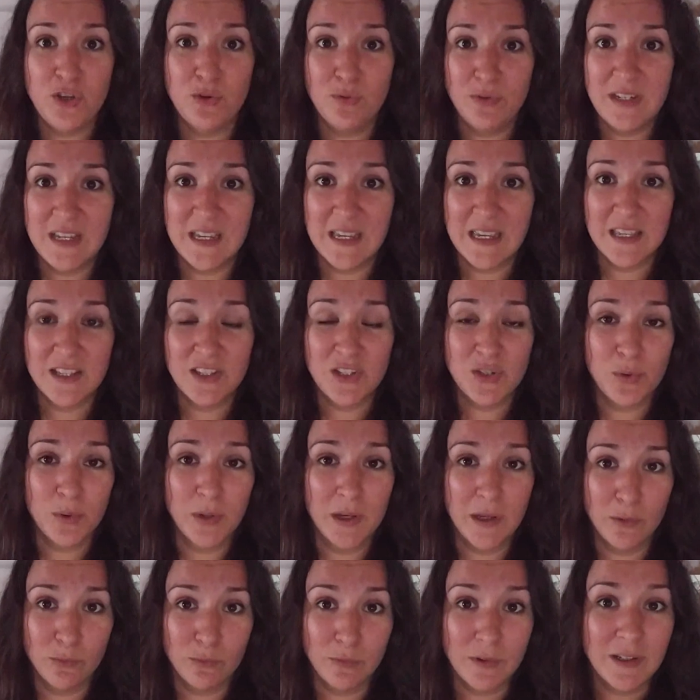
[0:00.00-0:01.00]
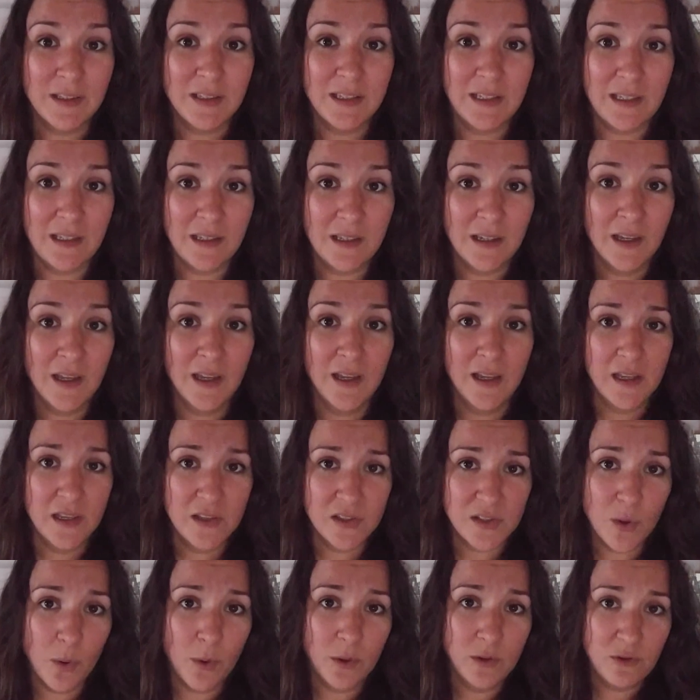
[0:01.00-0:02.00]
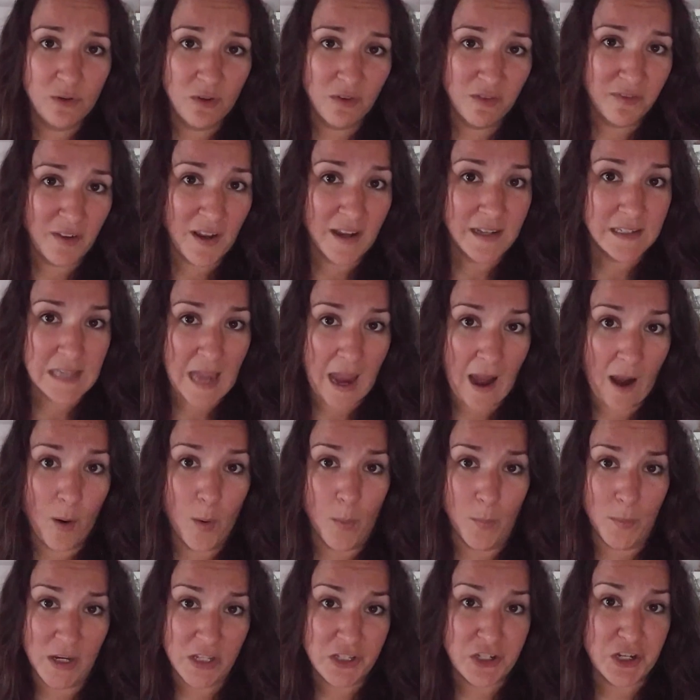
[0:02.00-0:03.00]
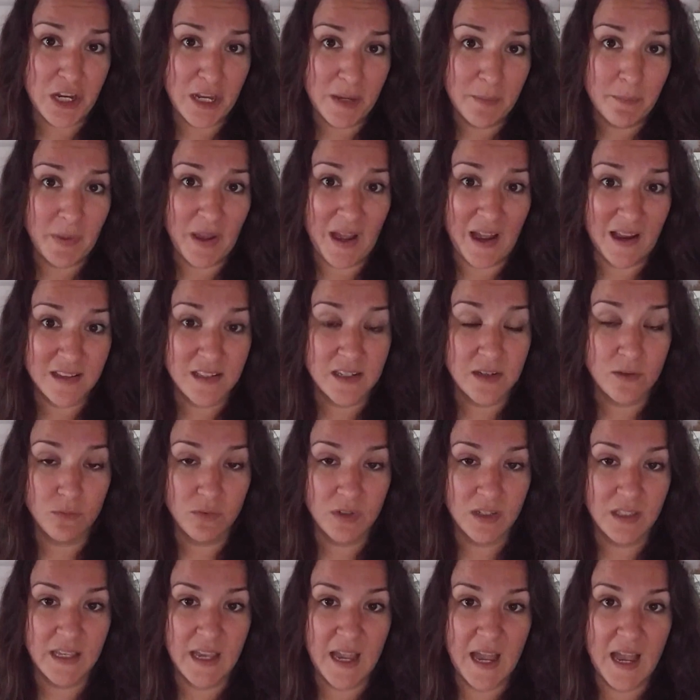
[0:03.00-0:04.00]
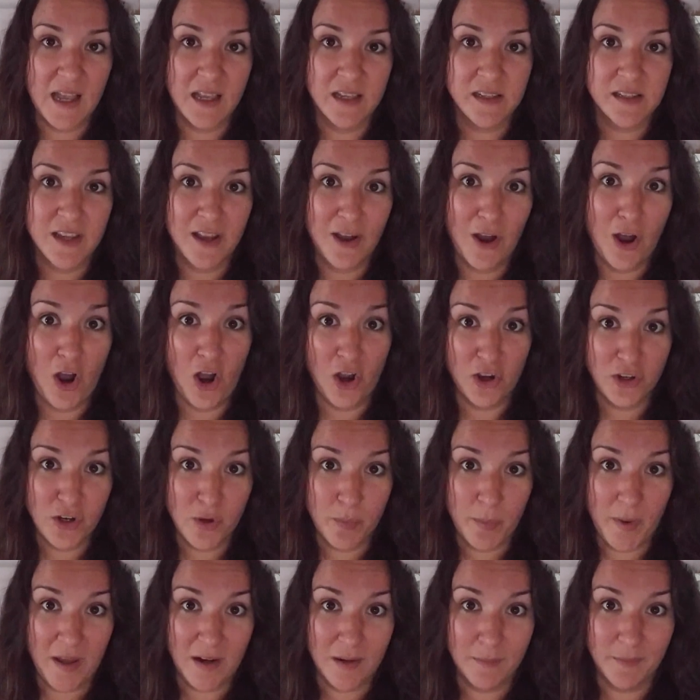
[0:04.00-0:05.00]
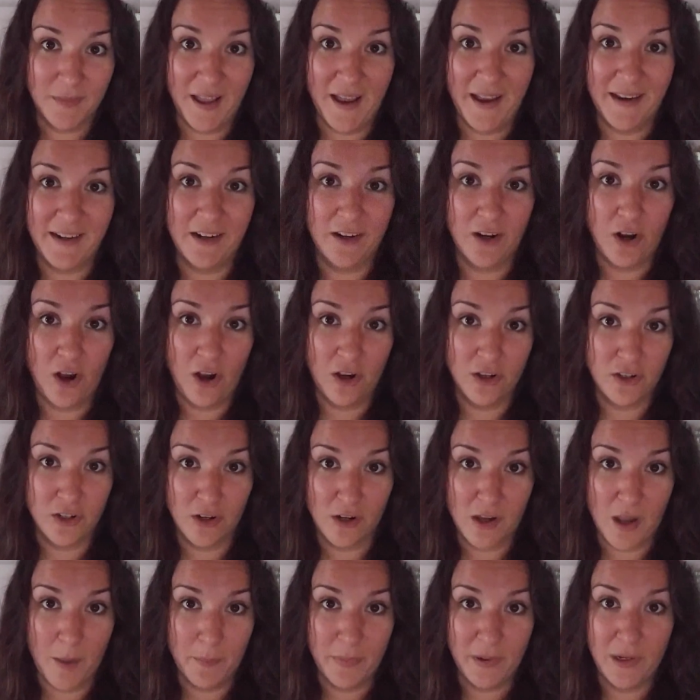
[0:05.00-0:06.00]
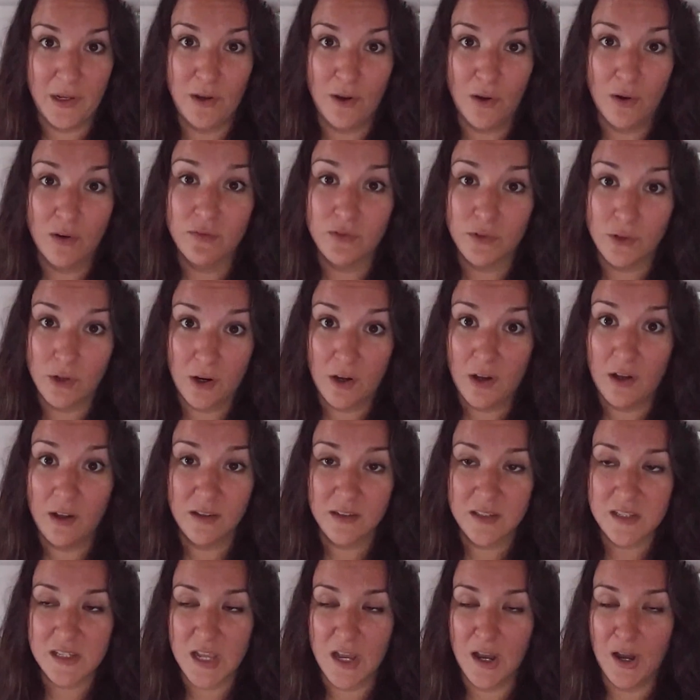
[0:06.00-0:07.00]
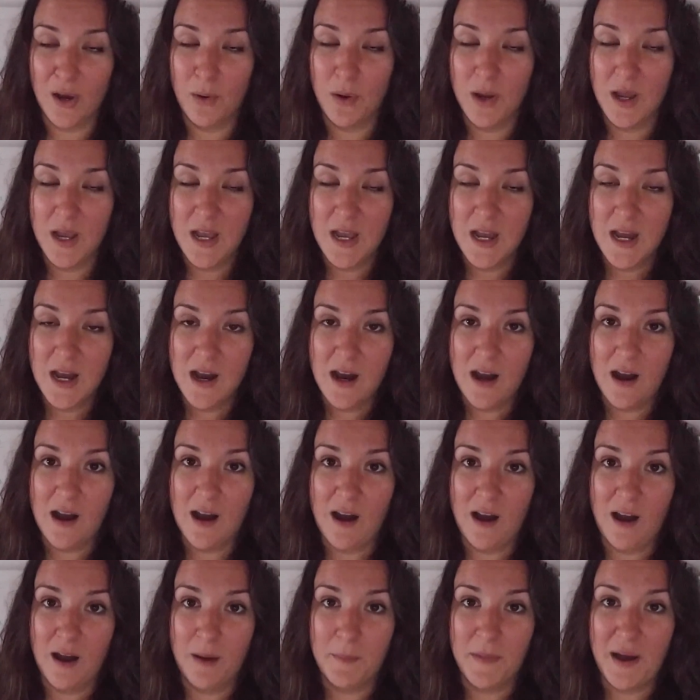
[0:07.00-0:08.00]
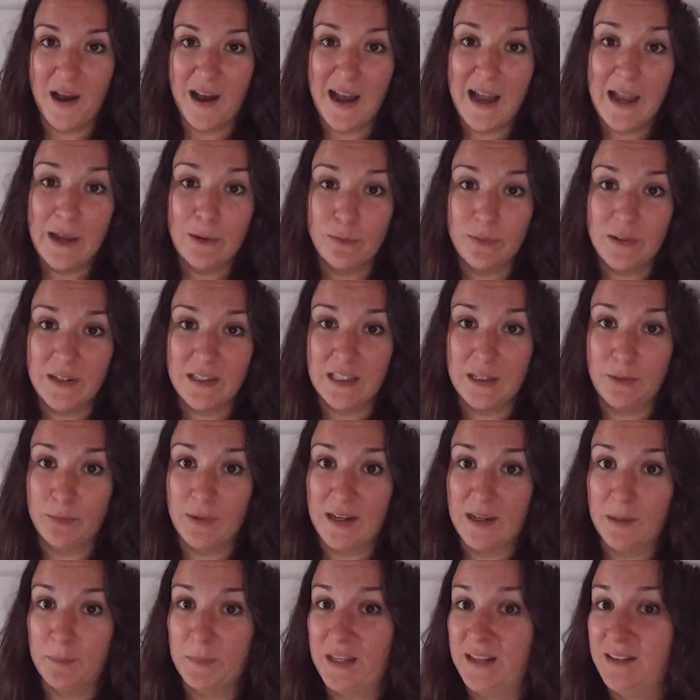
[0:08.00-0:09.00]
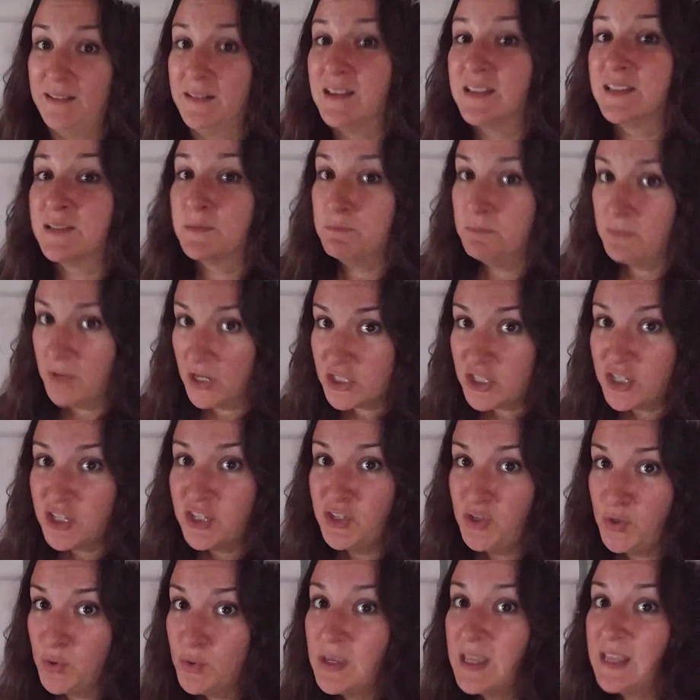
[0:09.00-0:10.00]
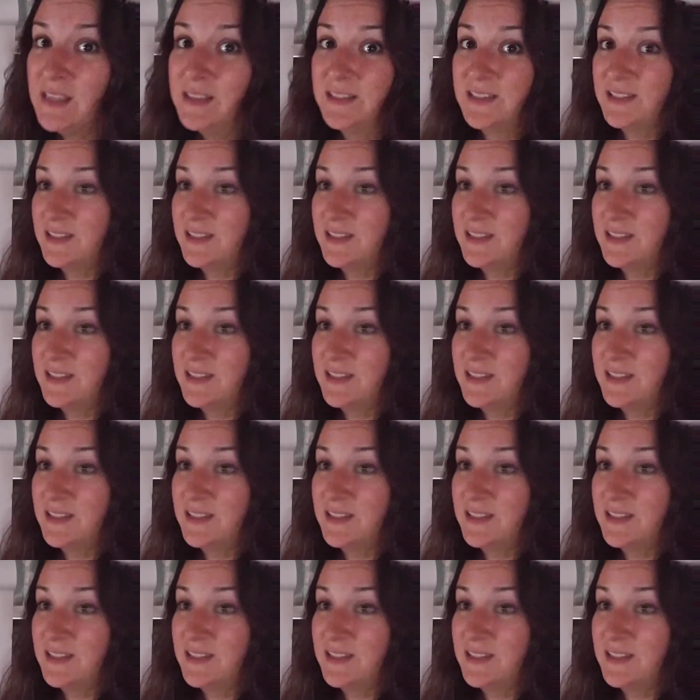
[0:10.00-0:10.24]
you dig into it really is going to affect how much impact it really has on your bottom line and on your company overall. So, I really recommend, as much as you can